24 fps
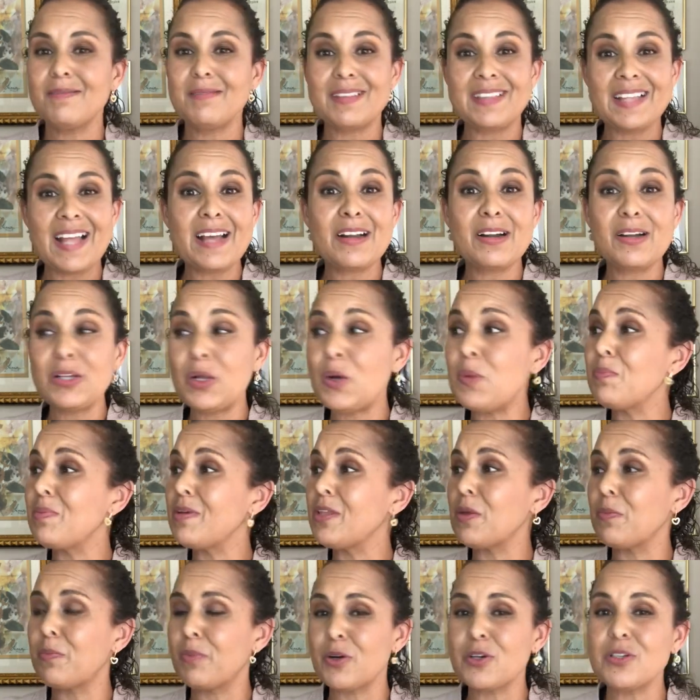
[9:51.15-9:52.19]
let alone be
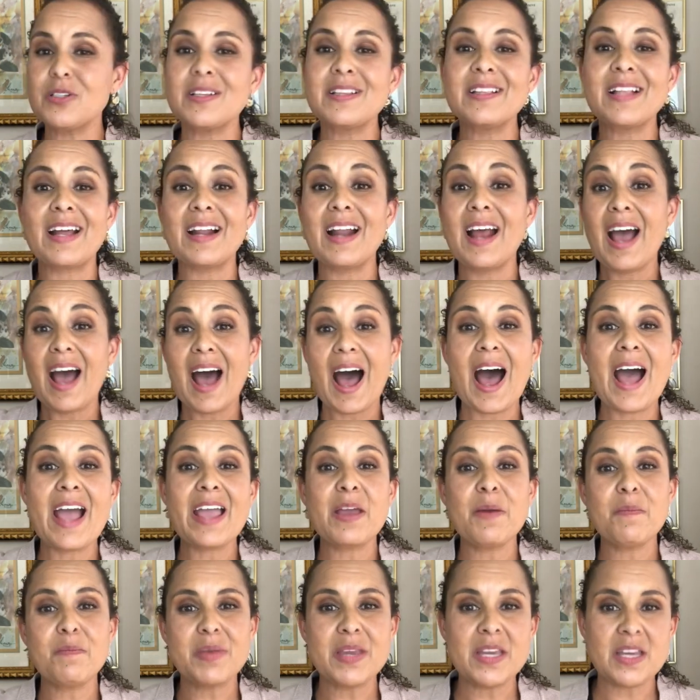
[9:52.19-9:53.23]
the person that I
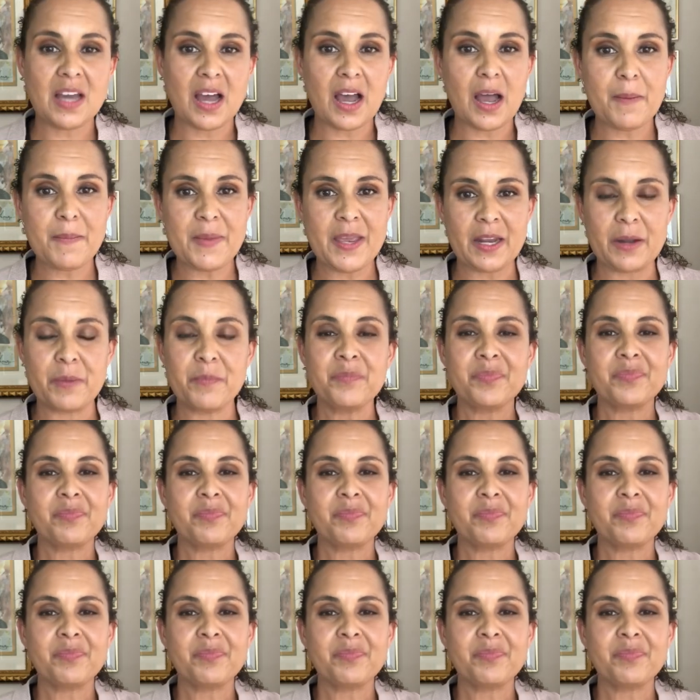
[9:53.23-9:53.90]
am becoming?